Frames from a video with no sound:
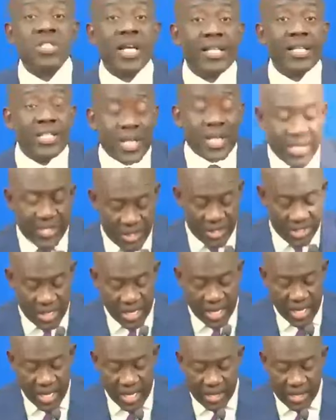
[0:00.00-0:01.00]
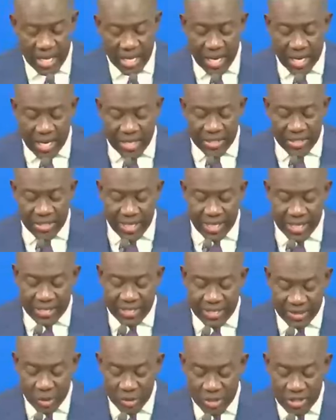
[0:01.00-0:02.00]
such as the Ghana
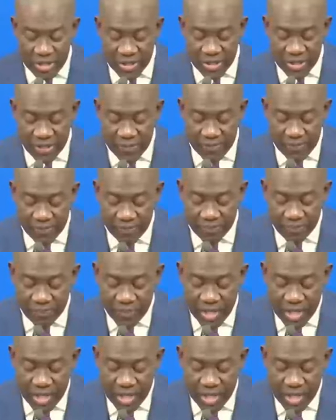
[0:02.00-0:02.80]
Journalist Association,